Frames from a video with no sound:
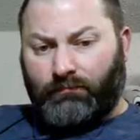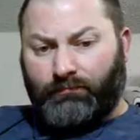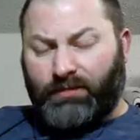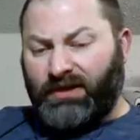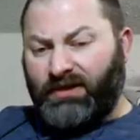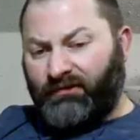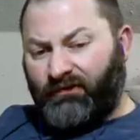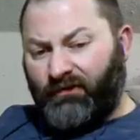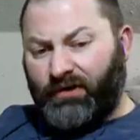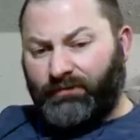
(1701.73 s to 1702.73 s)
Being in the
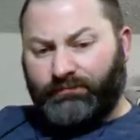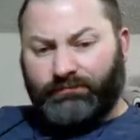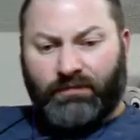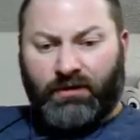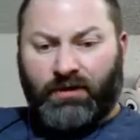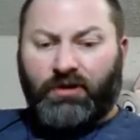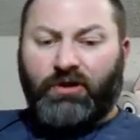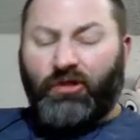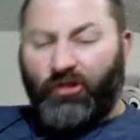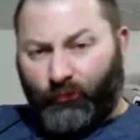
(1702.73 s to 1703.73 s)
front,
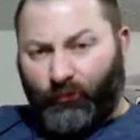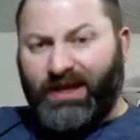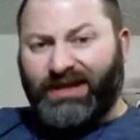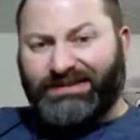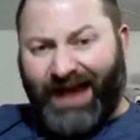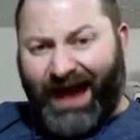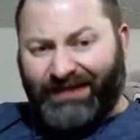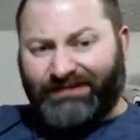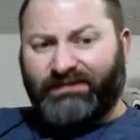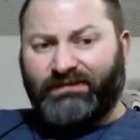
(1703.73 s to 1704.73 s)
three
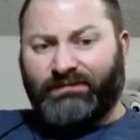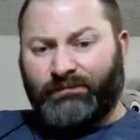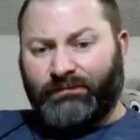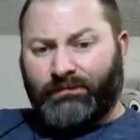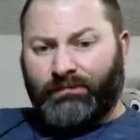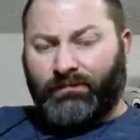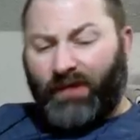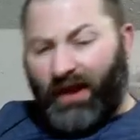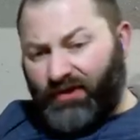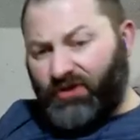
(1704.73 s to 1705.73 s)
attacks,
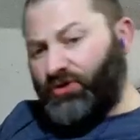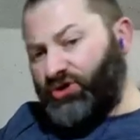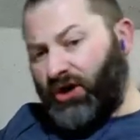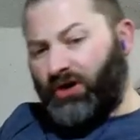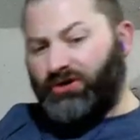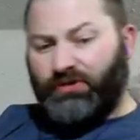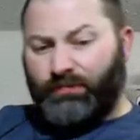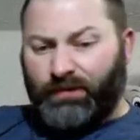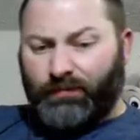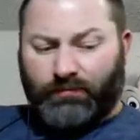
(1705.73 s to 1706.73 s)
and then you charge the
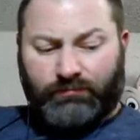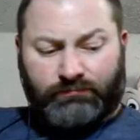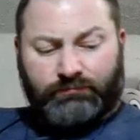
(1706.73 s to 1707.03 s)
people.